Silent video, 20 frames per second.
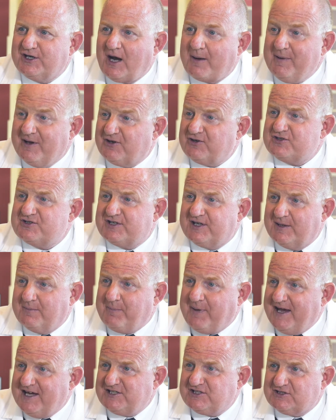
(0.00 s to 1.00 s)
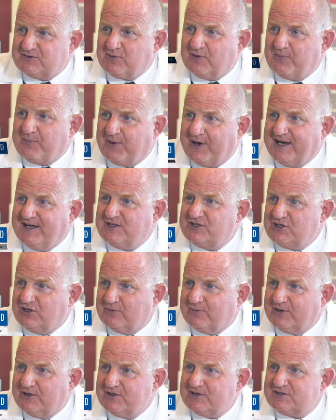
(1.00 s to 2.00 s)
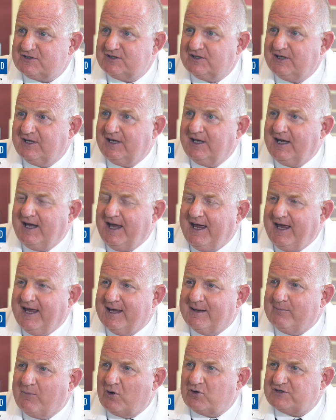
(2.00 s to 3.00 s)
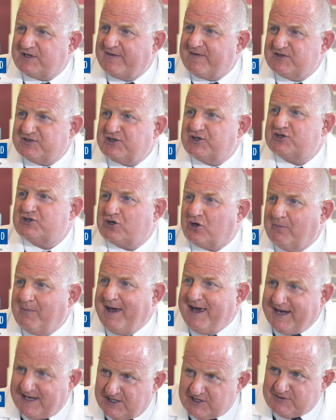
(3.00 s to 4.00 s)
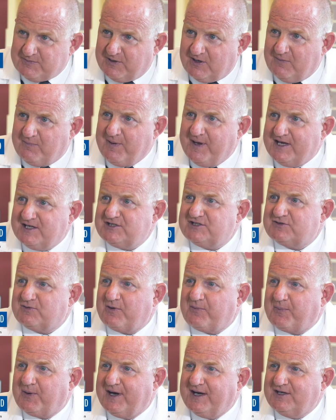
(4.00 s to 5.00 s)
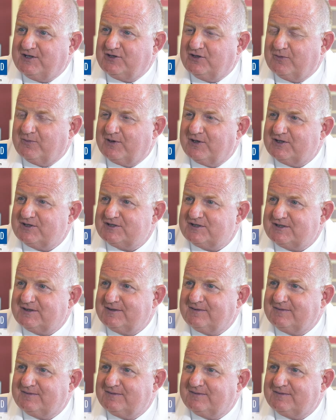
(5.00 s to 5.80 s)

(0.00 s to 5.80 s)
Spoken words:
I'm interested in patients with brain tumors and mostly the surgical management of patients with brain tumors.